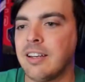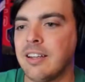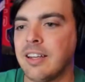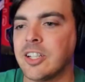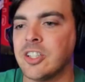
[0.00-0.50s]

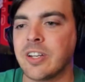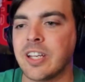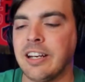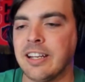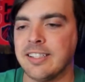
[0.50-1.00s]
like
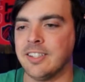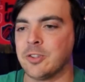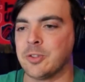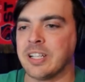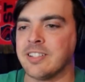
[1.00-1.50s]
Gioacchini is still
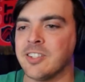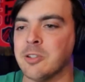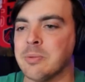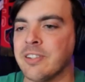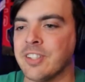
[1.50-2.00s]
22,
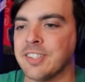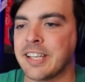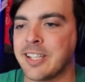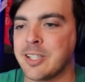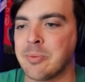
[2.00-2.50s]
but he feels
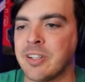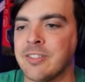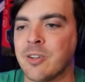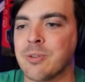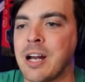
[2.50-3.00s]
like he's been
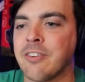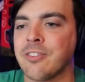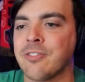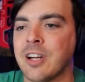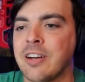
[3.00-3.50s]
around for
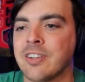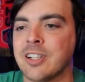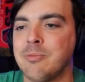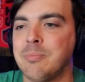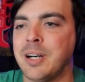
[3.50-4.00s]

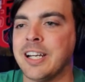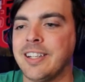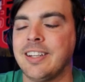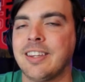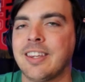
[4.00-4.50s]
forever. But
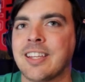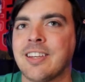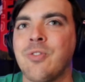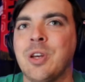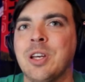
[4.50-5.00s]
like
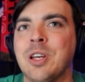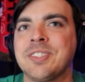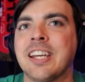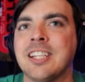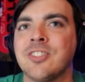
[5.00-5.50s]
it feels
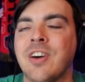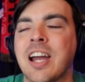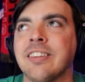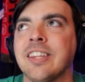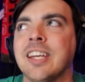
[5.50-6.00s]
like he's
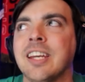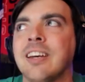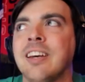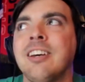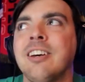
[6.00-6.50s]
finally
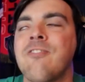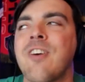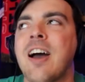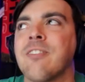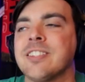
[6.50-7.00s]

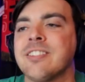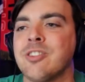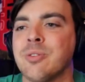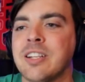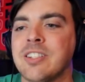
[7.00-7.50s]
found a
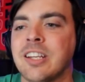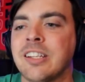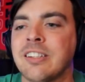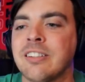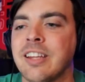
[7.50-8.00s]

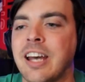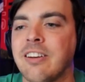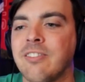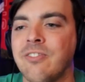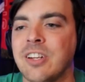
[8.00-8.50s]
situation that
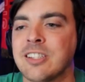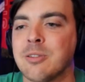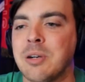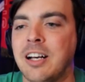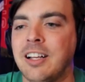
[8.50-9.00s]
fits
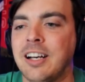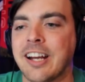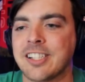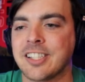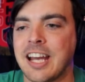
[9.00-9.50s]
him well. I
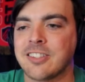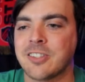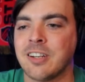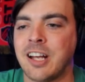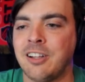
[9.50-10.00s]
actually asked
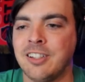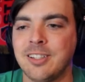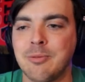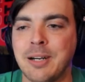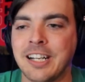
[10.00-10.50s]
Carnell
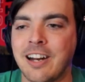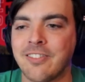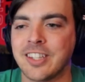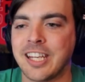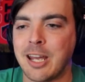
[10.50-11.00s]
about it
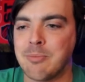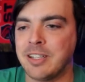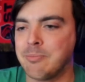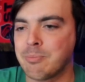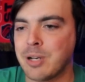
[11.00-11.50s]
after the game.
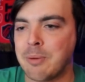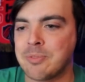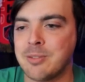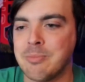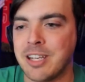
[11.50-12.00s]

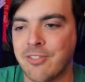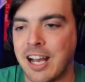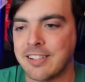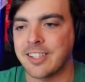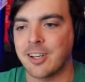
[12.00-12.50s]
Props to me for
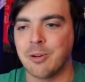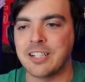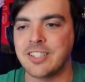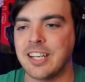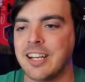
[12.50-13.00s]
asking a
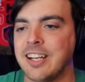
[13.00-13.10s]
question.